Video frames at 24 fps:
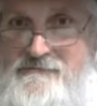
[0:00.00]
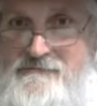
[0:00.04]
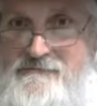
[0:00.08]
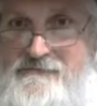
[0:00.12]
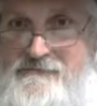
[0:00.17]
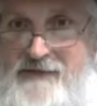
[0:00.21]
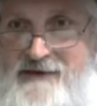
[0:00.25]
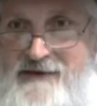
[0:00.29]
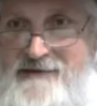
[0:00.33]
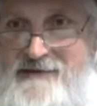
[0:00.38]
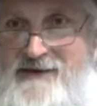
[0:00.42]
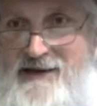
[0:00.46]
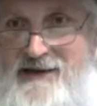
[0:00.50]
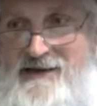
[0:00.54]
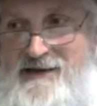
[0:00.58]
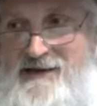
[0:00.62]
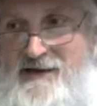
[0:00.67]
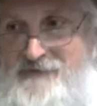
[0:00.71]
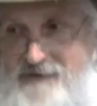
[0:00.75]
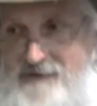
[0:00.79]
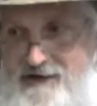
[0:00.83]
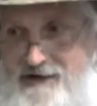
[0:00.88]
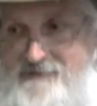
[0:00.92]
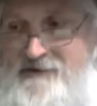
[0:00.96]
He's saying
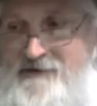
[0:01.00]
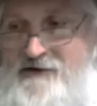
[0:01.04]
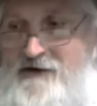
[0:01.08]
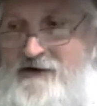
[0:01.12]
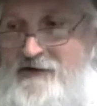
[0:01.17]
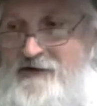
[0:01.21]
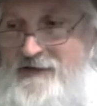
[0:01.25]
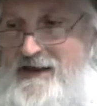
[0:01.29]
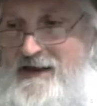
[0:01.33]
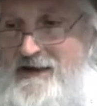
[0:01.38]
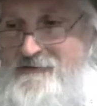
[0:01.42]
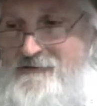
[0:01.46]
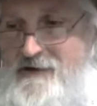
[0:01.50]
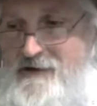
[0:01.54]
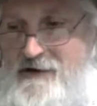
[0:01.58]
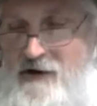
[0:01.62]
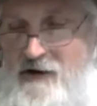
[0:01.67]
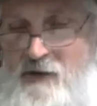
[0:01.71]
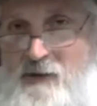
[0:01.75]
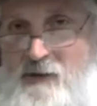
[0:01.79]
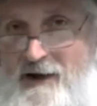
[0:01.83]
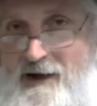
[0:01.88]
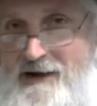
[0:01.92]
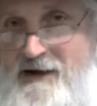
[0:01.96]
if heaven and earth ever go
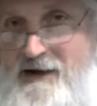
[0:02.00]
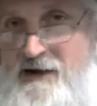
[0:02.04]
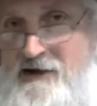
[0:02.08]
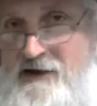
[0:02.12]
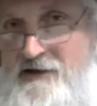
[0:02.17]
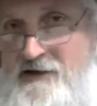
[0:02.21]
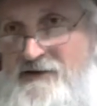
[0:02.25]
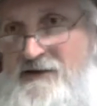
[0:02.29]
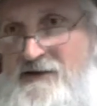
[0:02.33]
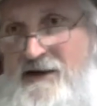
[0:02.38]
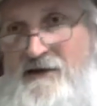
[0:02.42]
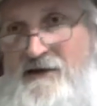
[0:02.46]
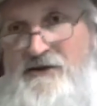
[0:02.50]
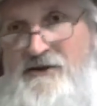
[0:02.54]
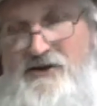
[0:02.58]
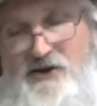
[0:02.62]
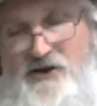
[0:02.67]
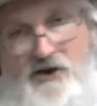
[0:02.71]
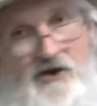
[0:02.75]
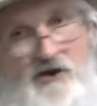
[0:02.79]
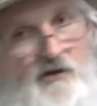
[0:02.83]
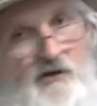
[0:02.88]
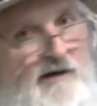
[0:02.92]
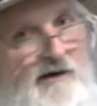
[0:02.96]
away, because they're
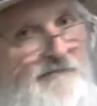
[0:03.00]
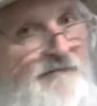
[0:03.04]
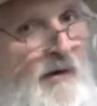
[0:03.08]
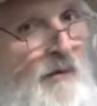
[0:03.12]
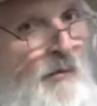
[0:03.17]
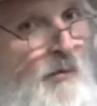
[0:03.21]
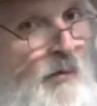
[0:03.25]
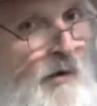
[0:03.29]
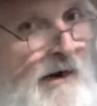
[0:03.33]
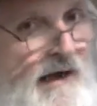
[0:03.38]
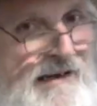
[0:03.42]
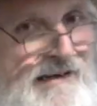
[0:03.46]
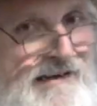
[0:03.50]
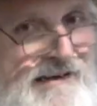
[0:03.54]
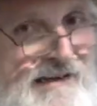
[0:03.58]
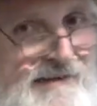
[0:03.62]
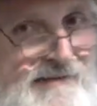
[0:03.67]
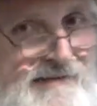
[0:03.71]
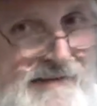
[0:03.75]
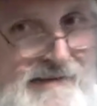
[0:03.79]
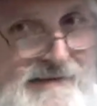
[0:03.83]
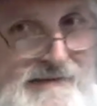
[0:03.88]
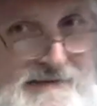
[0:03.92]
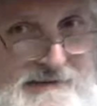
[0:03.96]
two of the
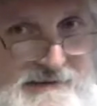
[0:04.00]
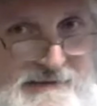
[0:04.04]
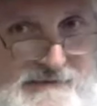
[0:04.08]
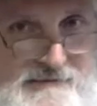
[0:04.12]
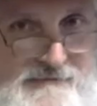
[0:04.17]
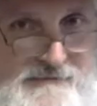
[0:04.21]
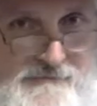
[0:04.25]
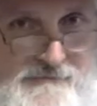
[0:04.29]
witnesses.